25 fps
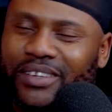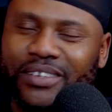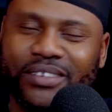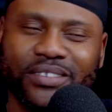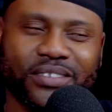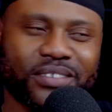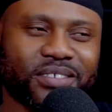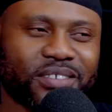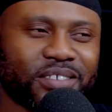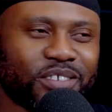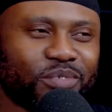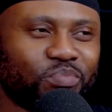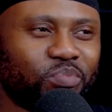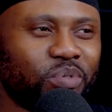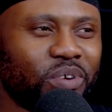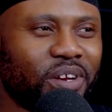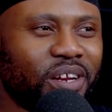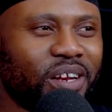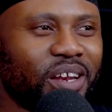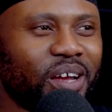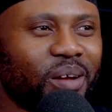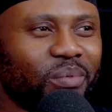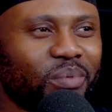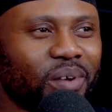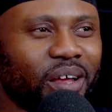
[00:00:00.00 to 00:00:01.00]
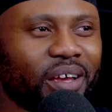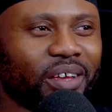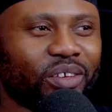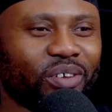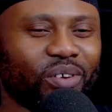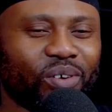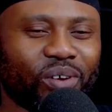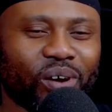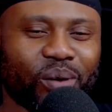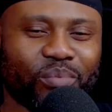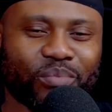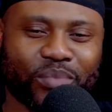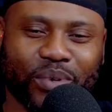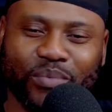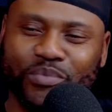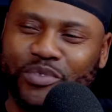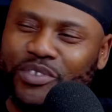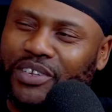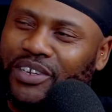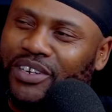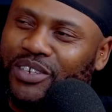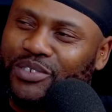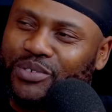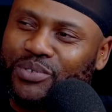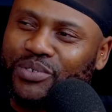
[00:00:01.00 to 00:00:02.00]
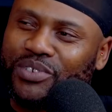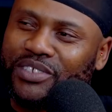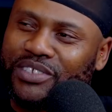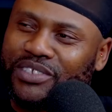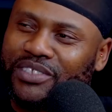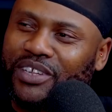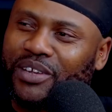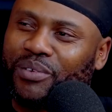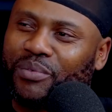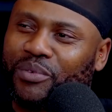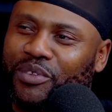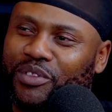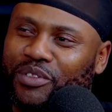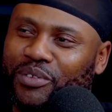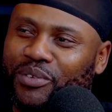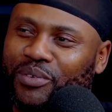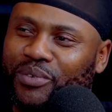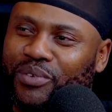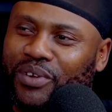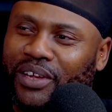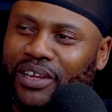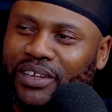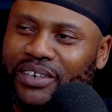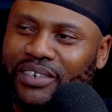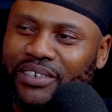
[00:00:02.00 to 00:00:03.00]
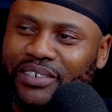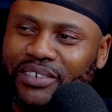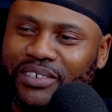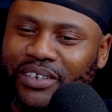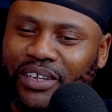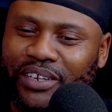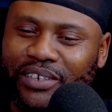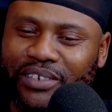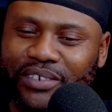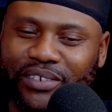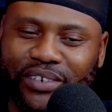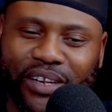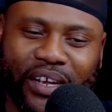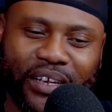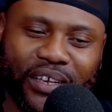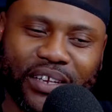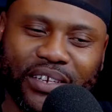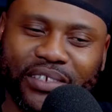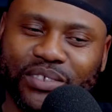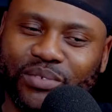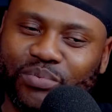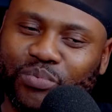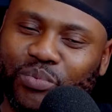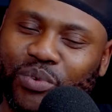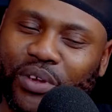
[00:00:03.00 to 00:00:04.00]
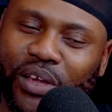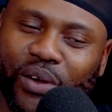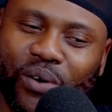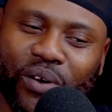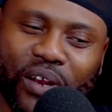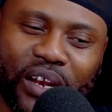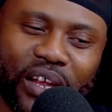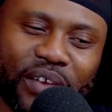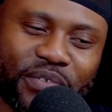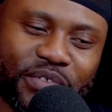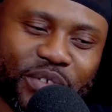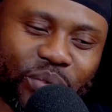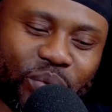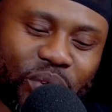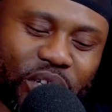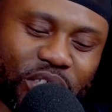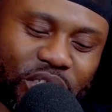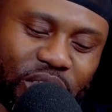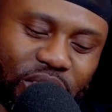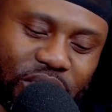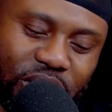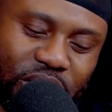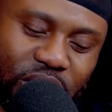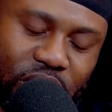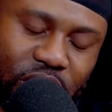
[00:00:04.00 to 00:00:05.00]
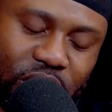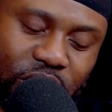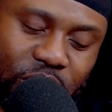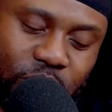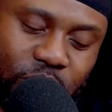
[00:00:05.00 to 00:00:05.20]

She's pulling up like, yo, I'm trying to do this thing with you. And I guess we all have to watch ourselves.